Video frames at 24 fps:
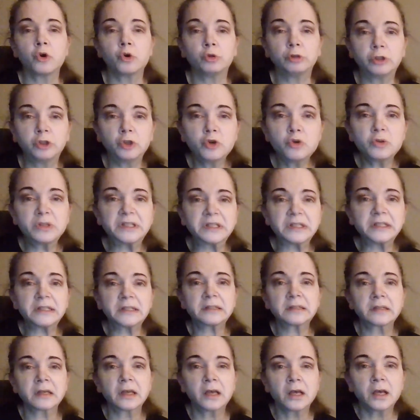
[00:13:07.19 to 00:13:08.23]
who
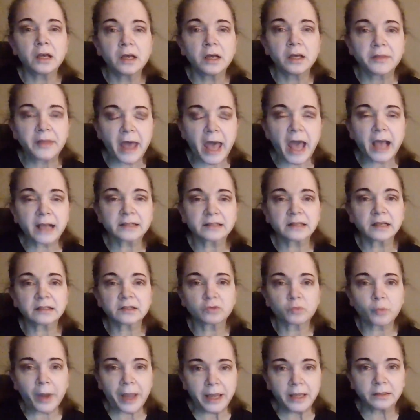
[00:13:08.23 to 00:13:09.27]
loses the
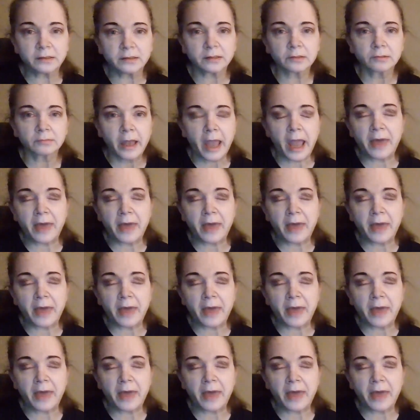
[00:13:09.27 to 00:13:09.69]
excess weight